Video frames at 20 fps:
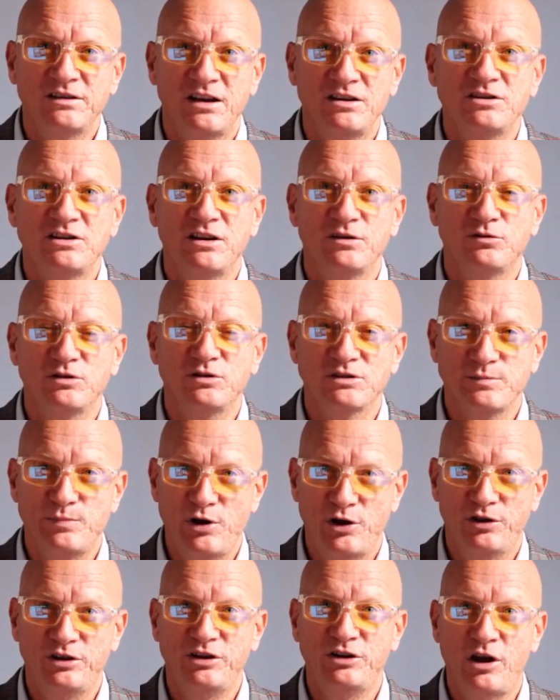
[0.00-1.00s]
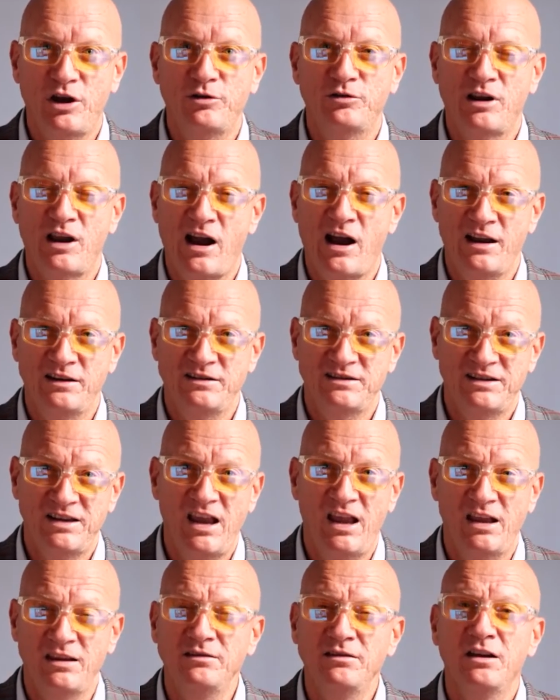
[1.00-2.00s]
Essentially, it was birthed in
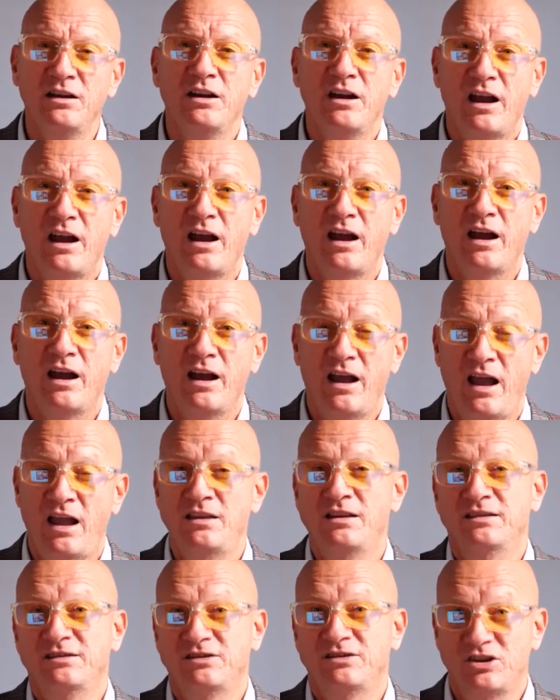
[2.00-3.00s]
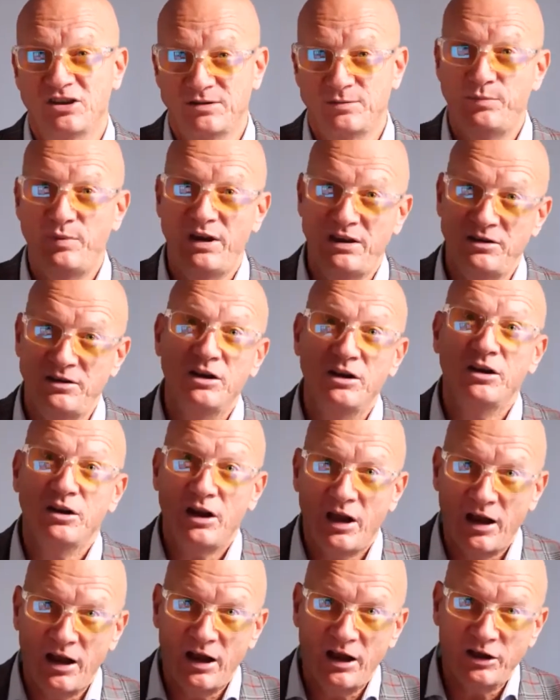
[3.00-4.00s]
09-10, and it's just been
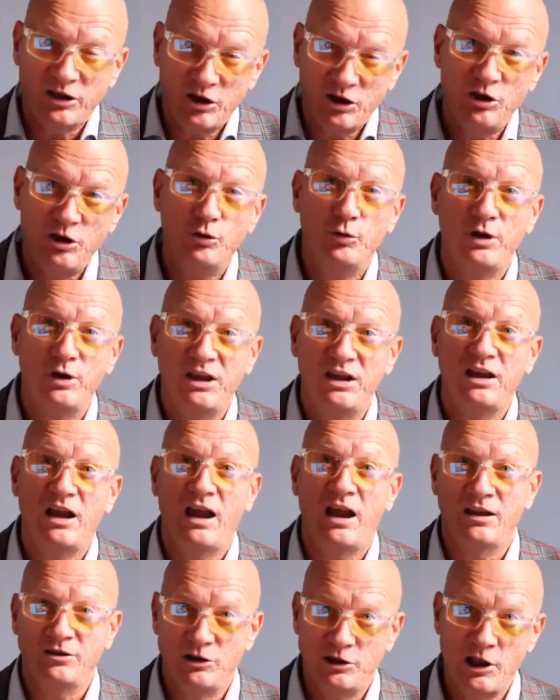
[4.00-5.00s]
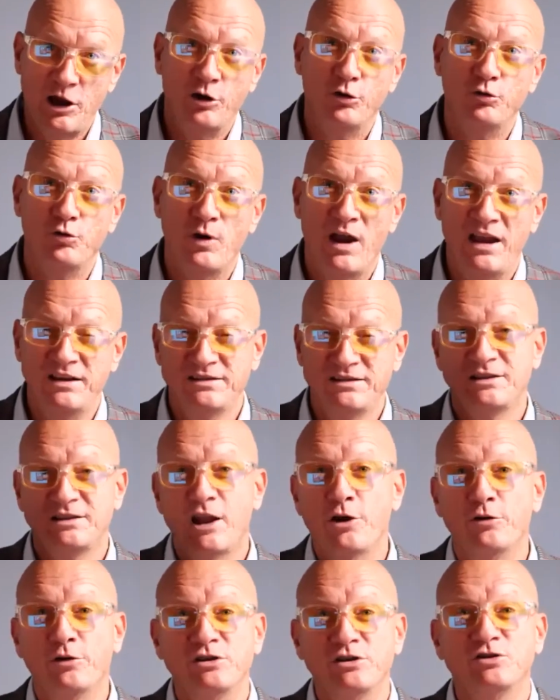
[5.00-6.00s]
QE and low rates,
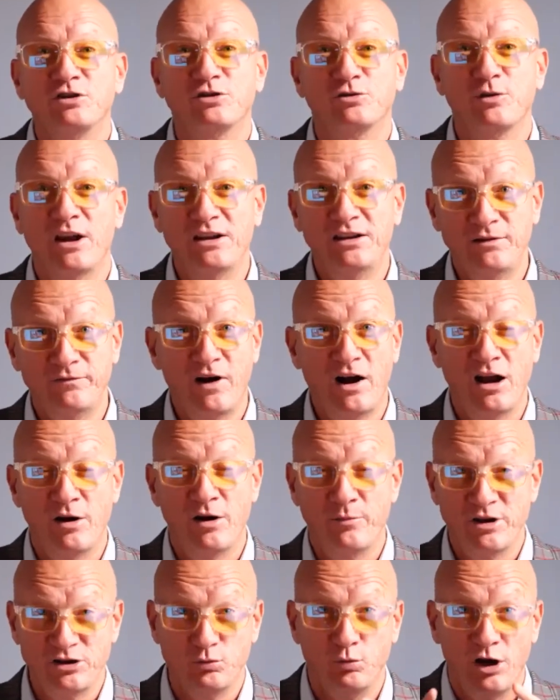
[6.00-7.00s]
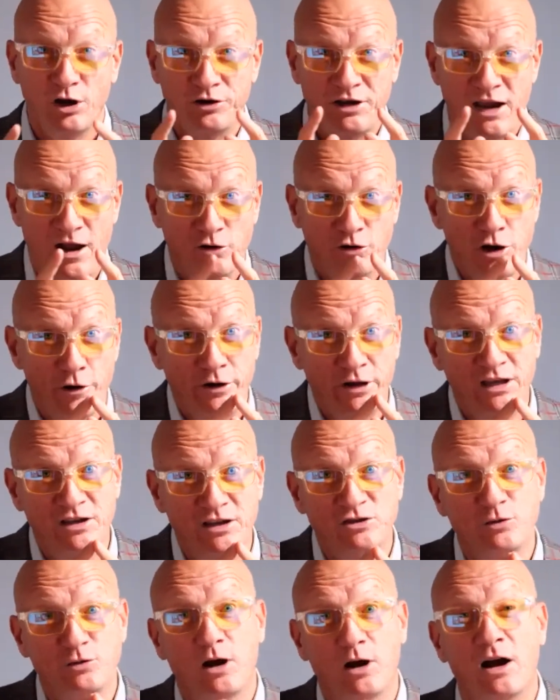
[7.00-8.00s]
low interest rate environment. We are now going
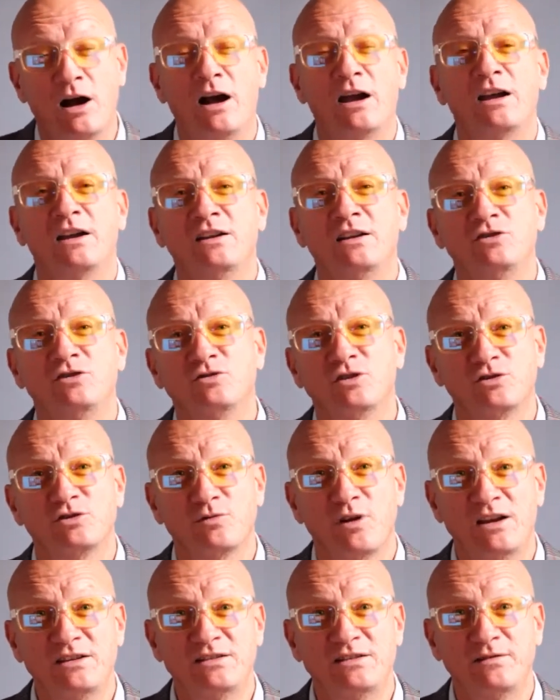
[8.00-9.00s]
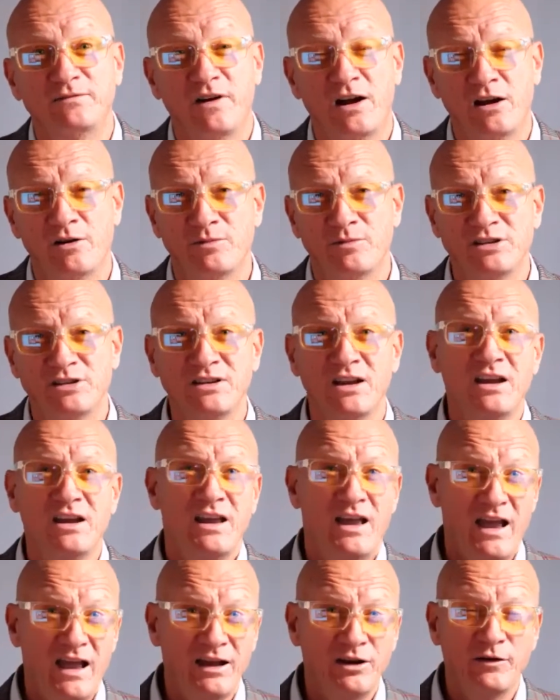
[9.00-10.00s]
into a higher interest rate environment.
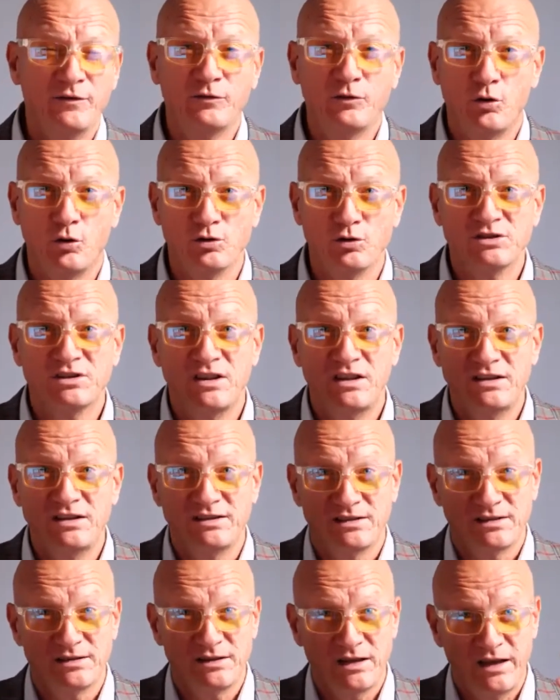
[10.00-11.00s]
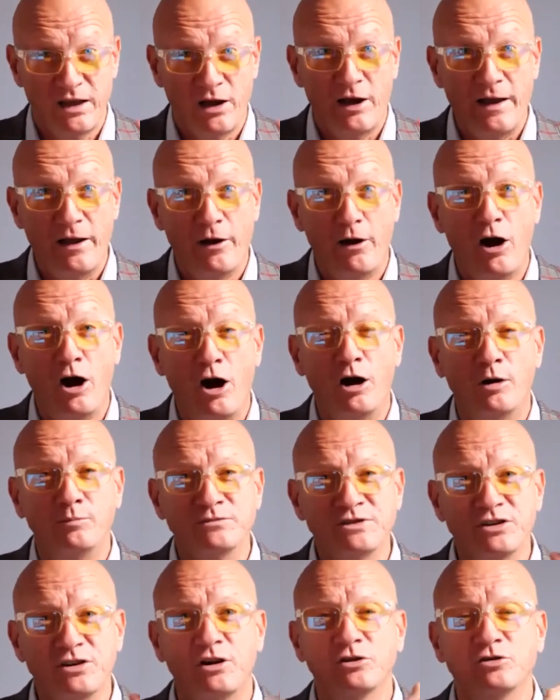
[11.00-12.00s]
And of course, these
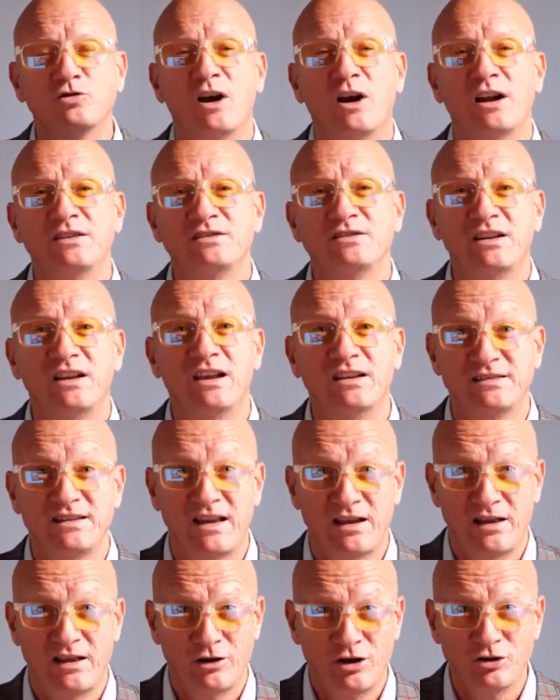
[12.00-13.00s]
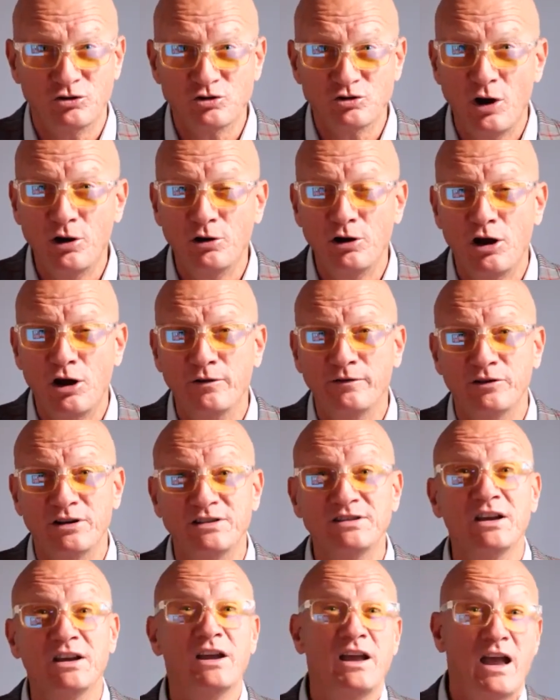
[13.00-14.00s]
arms are trying to get control over
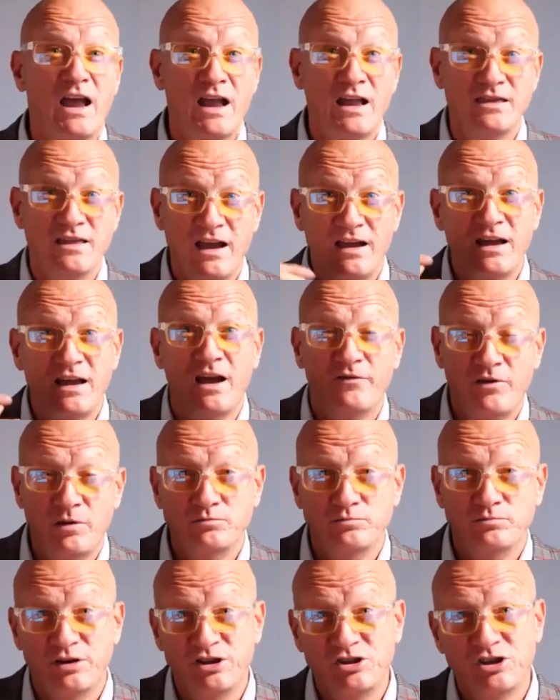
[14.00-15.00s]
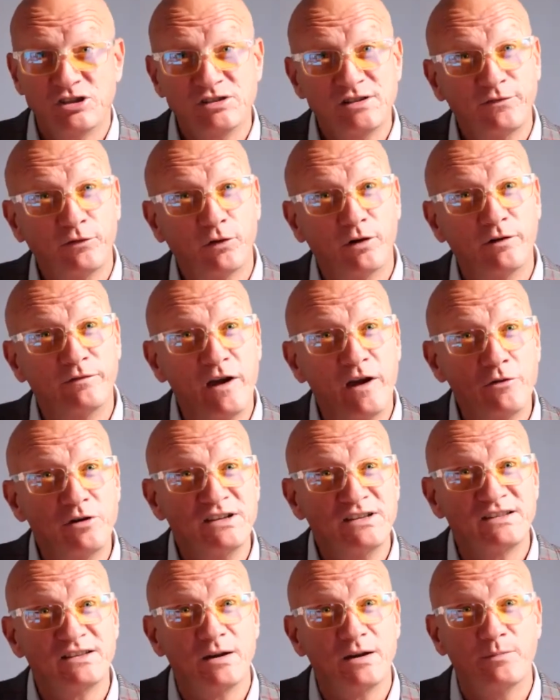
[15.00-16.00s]
it, and they have ambitions for a
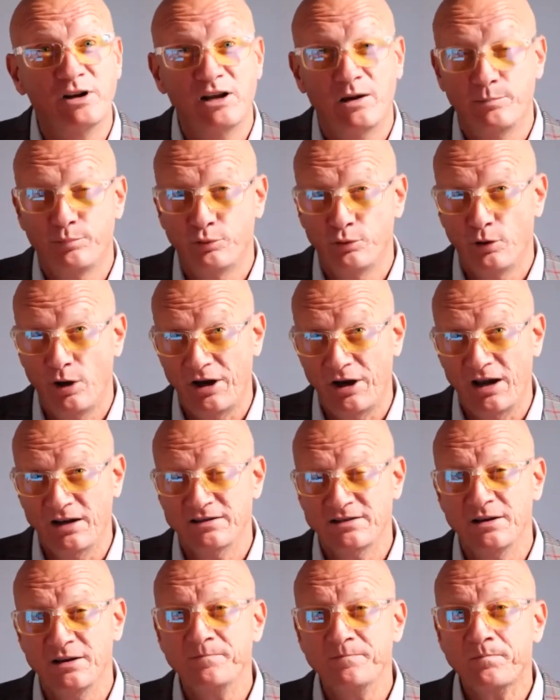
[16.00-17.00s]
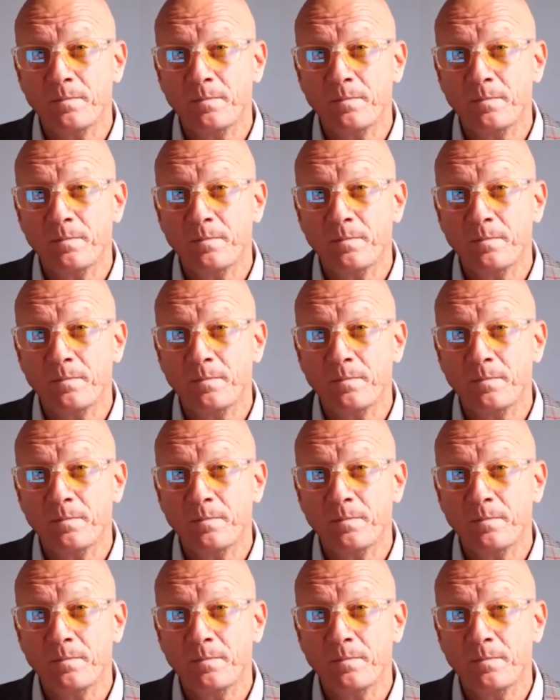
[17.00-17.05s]
very similar product.